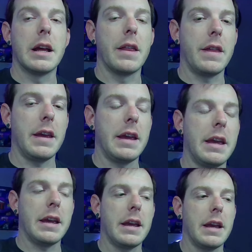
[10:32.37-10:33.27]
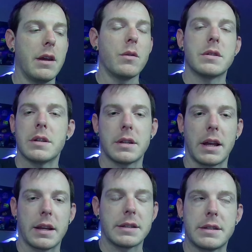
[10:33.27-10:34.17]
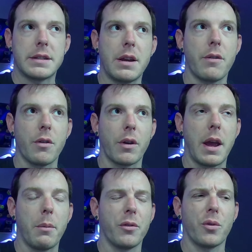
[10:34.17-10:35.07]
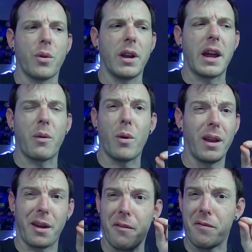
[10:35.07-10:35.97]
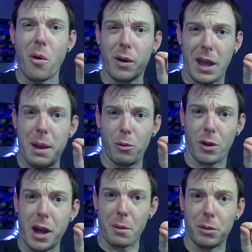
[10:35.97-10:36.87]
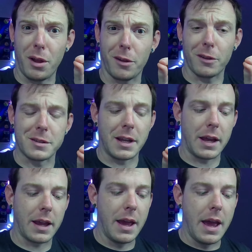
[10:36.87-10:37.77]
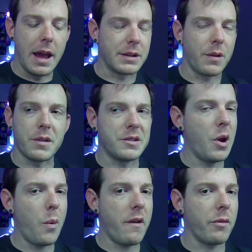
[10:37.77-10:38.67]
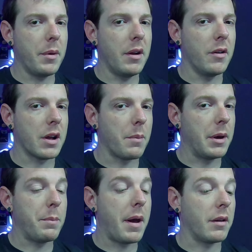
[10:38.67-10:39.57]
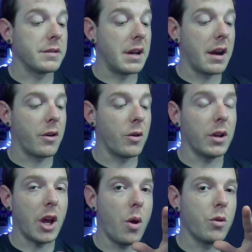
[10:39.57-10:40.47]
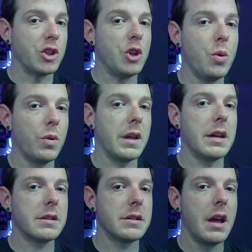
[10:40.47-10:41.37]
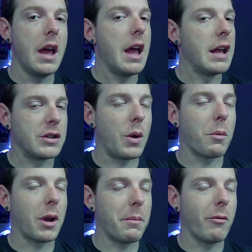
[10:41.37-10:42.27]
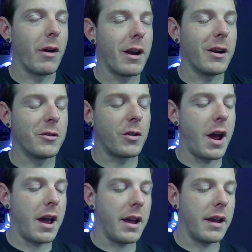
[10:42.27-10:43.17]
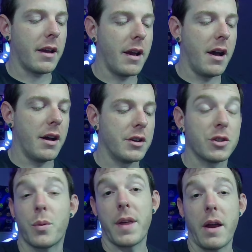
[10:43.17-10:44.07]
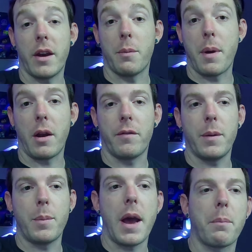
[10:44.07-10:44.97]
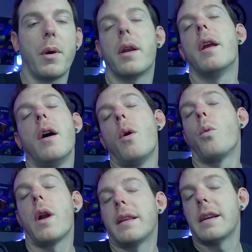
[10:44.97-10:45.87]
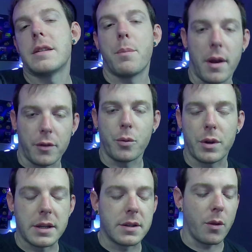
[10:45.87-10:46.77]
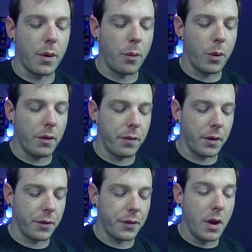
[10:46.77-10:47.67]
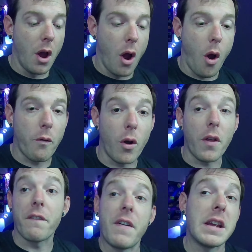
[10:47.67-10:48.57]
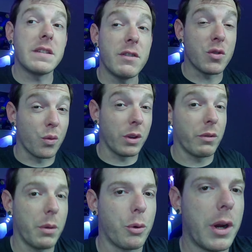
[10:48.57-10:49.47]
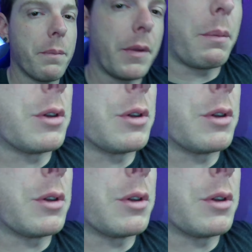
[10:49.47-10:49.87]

it uses like serial cables, or like what like a phone cable kind of plug looks like. And so there's no way for me to hook up any pedals that I currently own to this. And so I'm going to be running it dry, just without any pedal feedback. But we're not testing pedals, we're testing the way the wheel feels. Overall, the face of it's really, really pretty. Let me